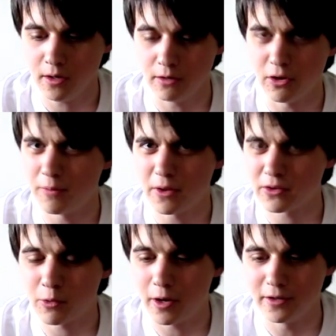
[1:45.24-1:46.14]
Although I'm
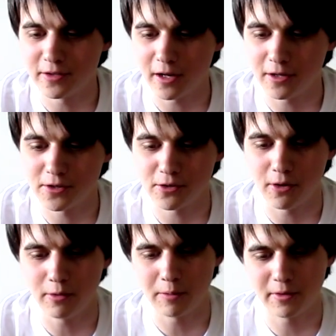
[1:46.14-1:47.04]
not quite entirely
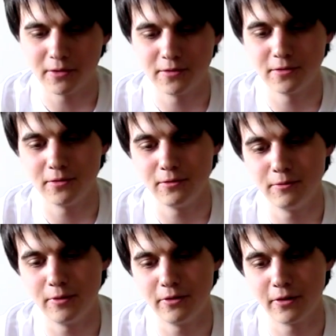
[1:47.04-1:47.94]
sure what I'm going to do
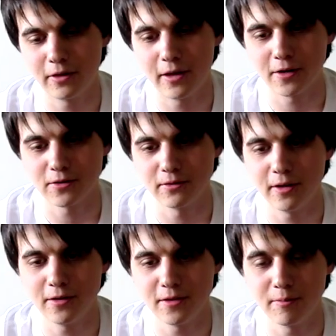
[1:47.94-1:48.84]
with the collection
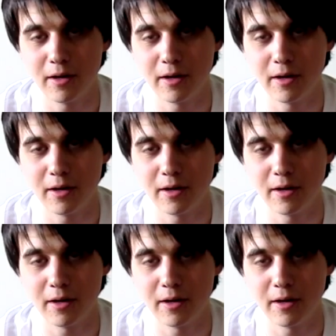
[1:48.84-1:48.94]
later,